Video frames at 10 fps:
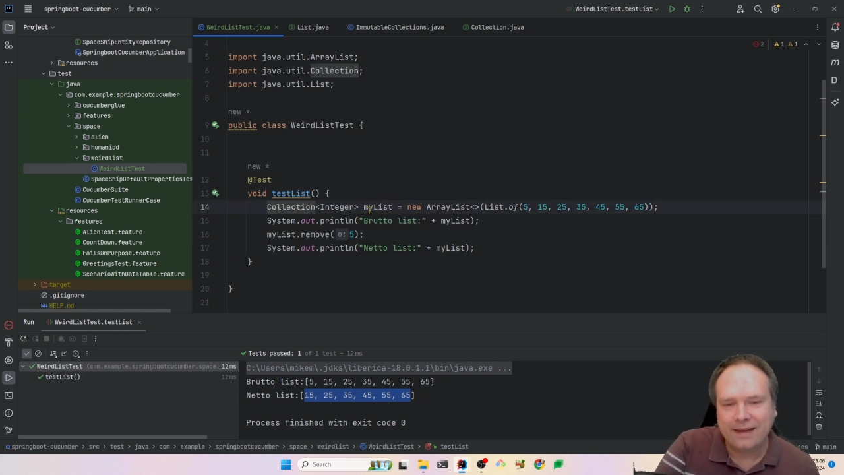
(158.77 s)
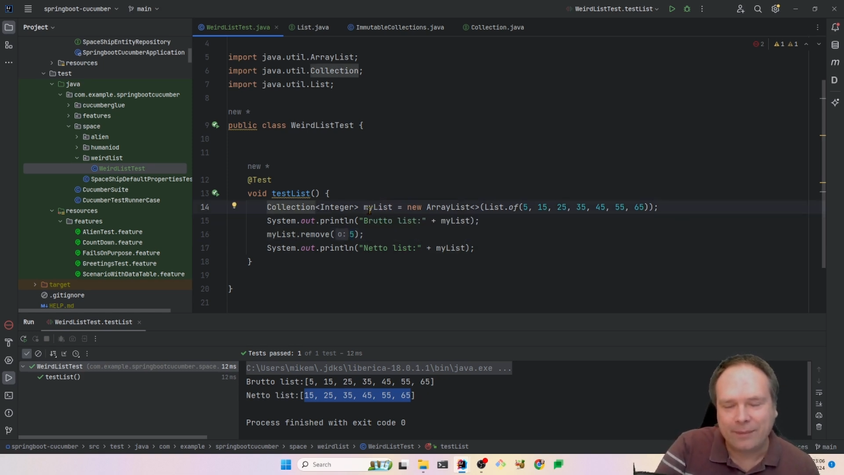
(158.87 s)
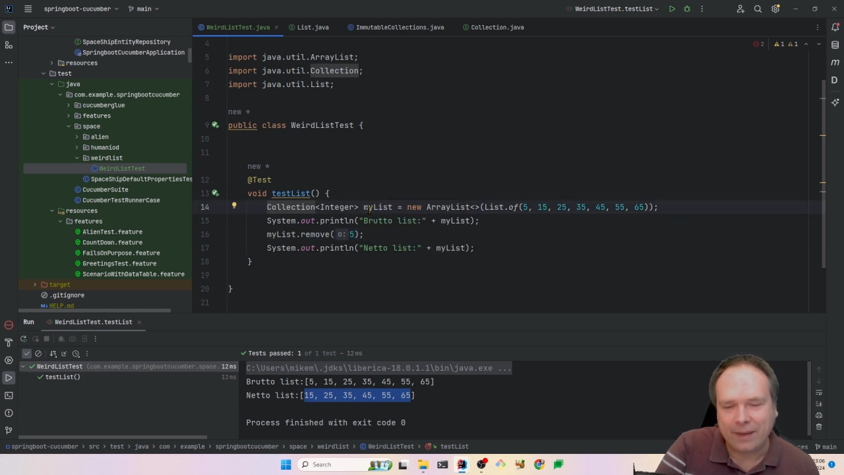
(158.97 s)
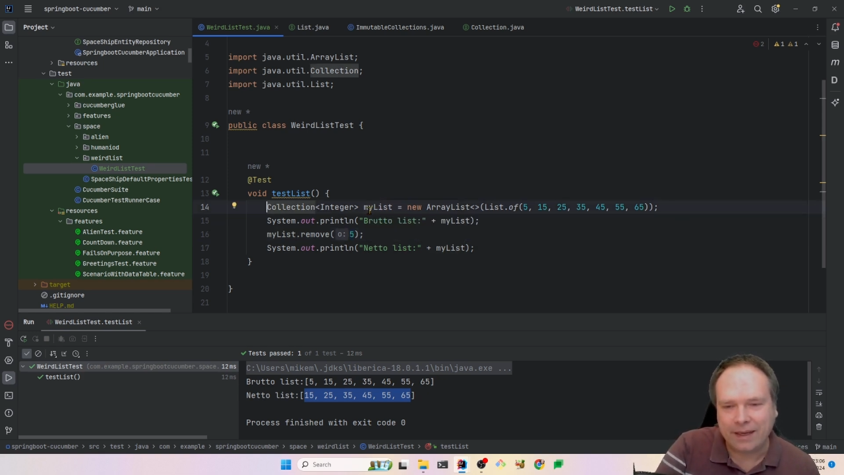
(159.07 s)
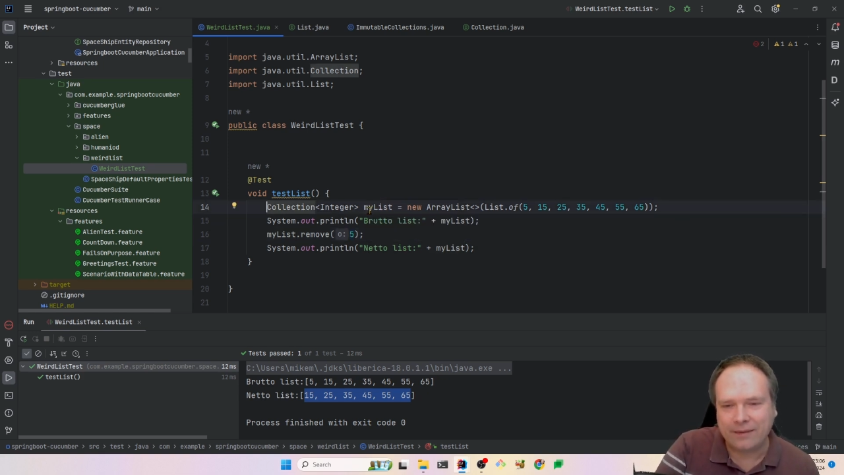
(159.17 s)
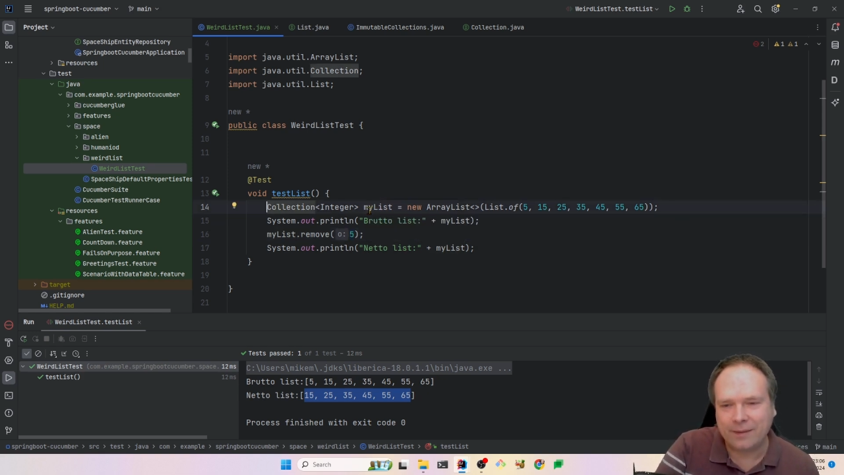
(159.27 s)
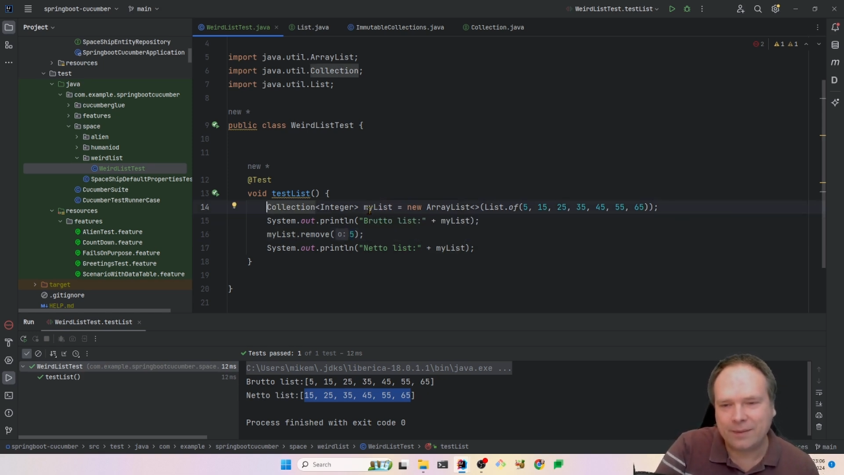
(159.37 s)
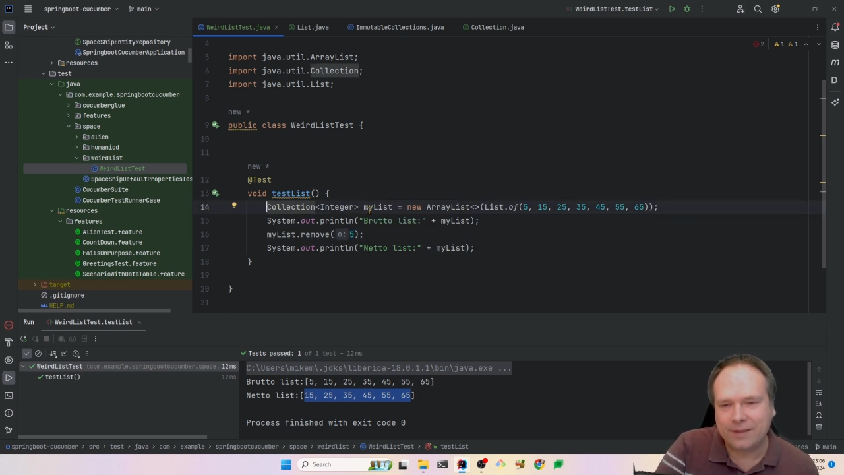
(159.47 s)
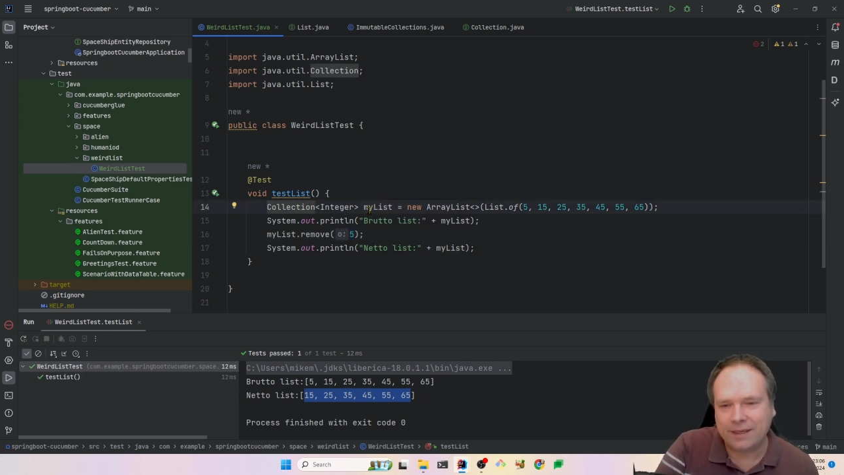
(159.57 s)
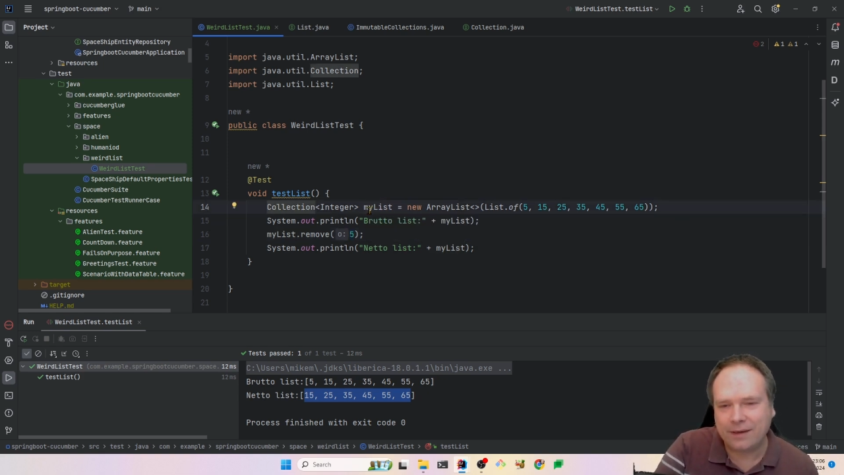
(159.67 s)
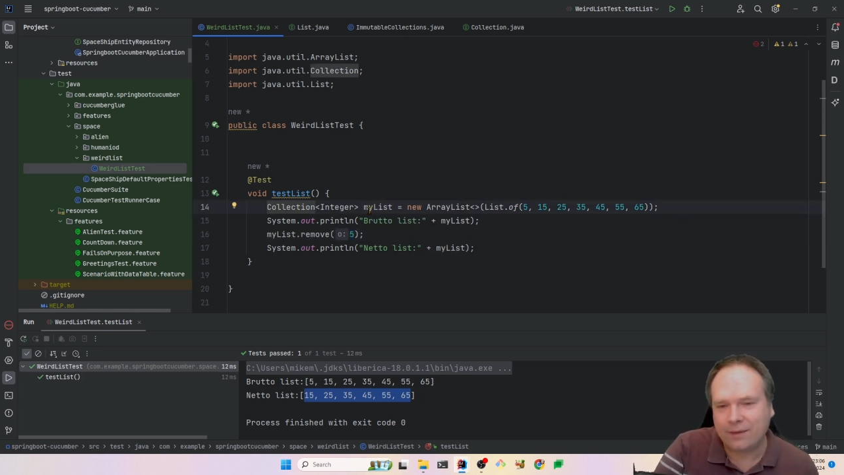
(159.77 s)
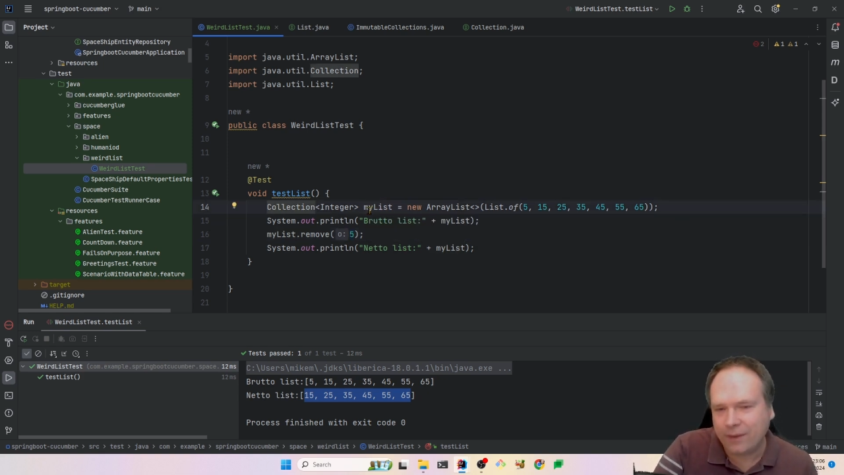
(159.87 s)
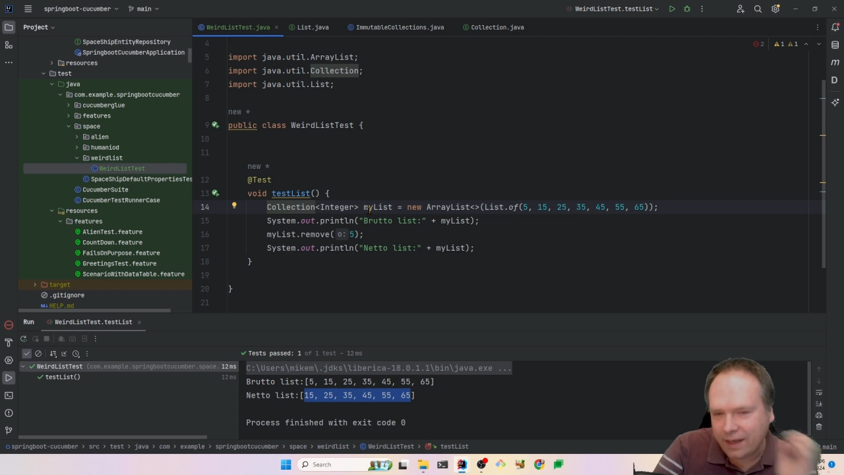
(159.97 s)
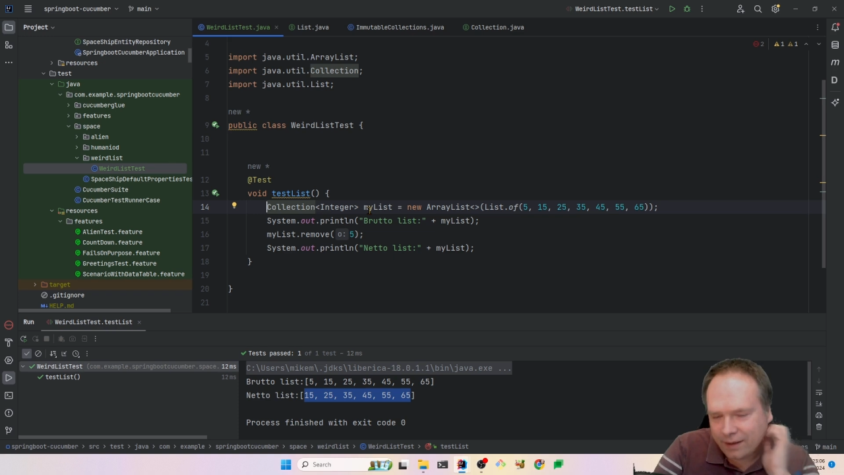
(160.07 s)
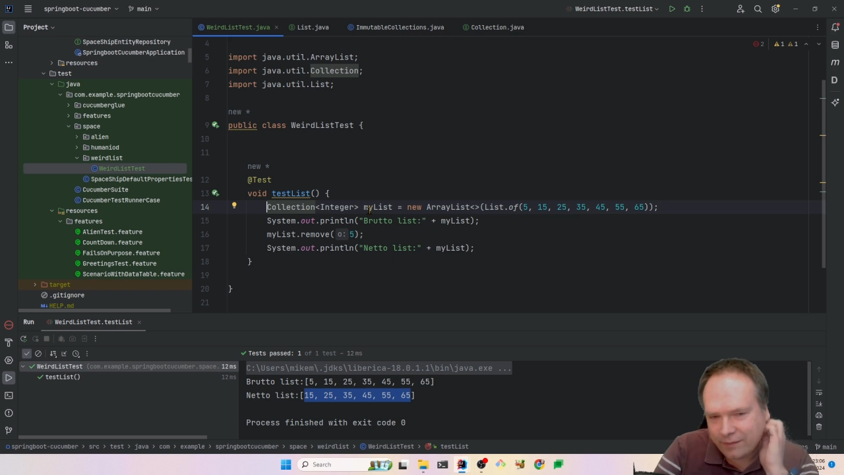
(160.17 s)
the many developers are not
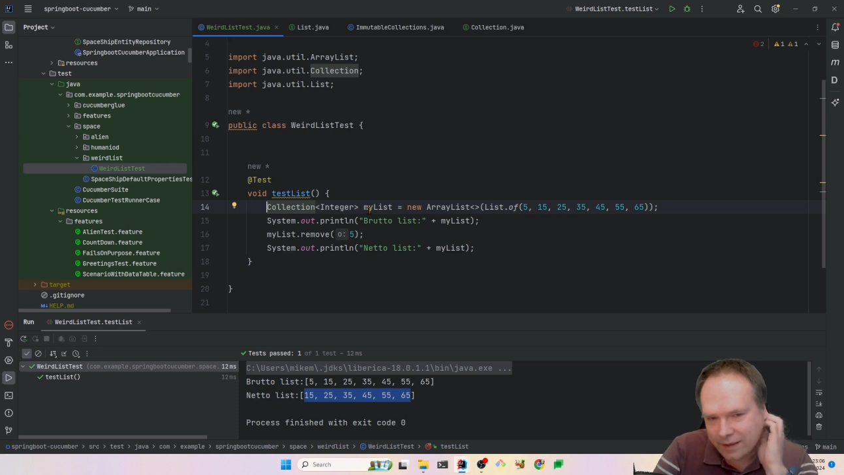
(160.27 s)
aware of,